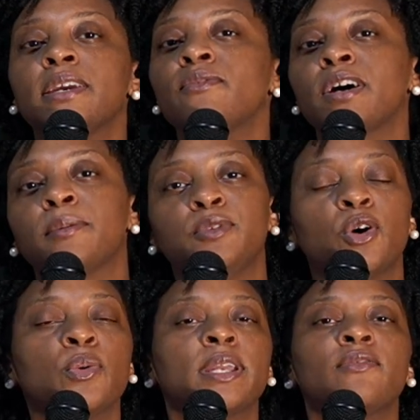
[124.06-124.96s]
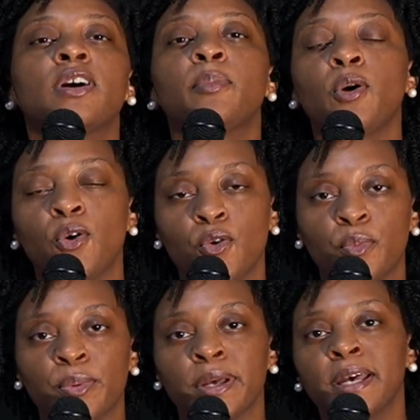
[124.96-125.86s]
give up. Don't give up
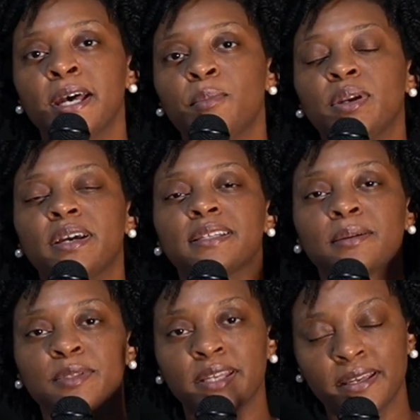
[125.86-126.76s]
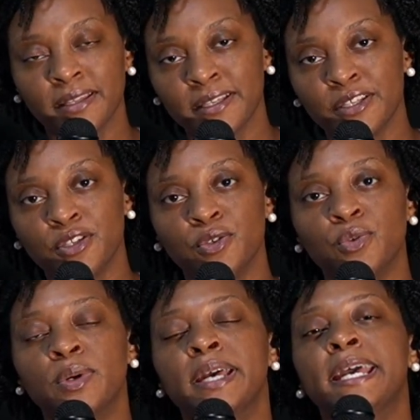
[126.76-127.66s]
hope because I'm telling
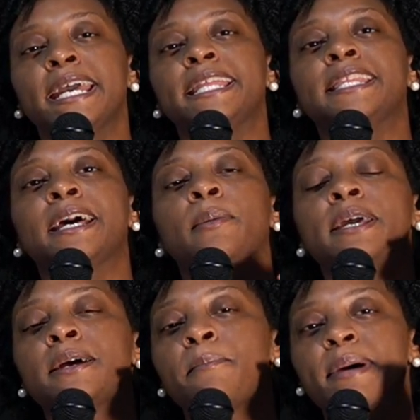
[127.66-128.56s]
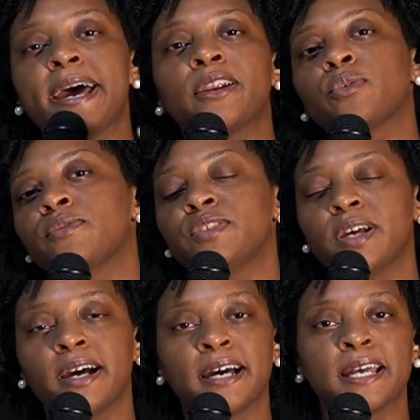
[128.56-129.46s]
you, in, in a matter of
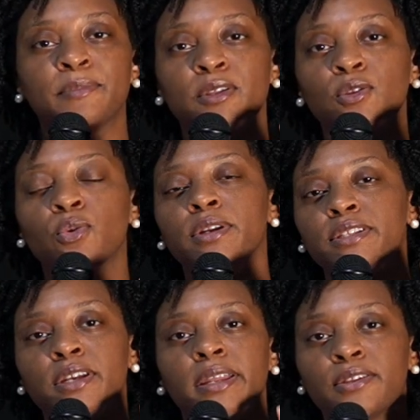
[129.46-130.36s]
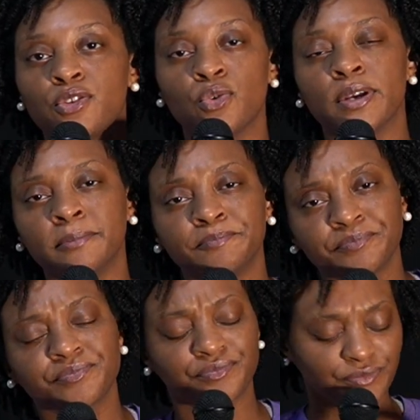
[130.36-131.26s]
time, the Lord is going to do it.
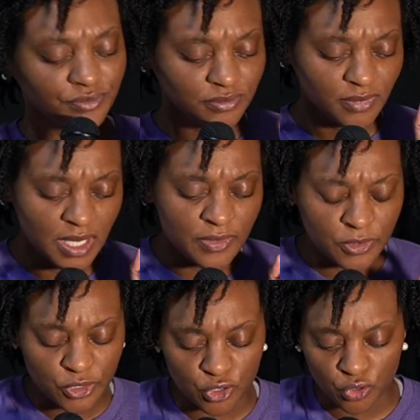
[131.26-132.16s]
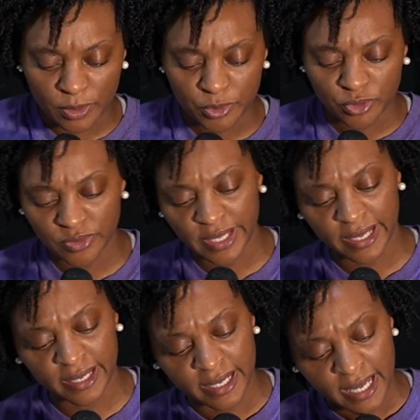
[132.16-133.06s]
And there's a scripture
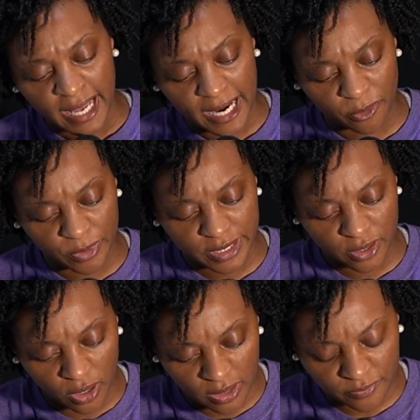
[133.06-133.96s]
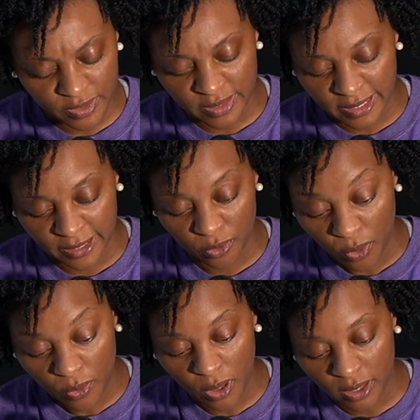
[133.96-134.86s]
that I read often, that I
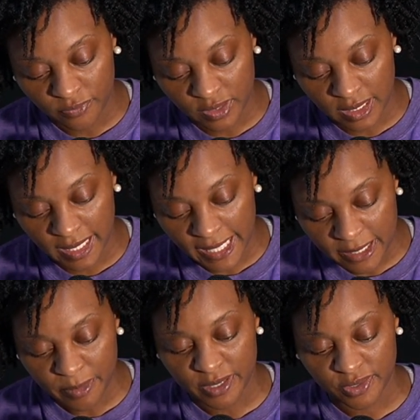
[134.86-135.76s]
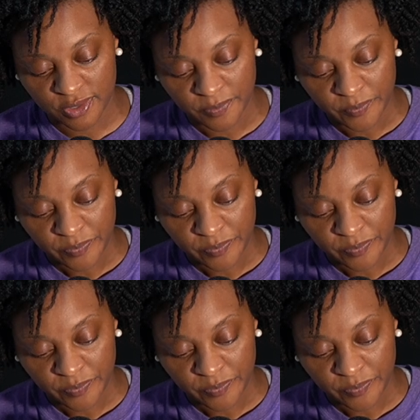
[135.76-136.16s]
quote often in Amos,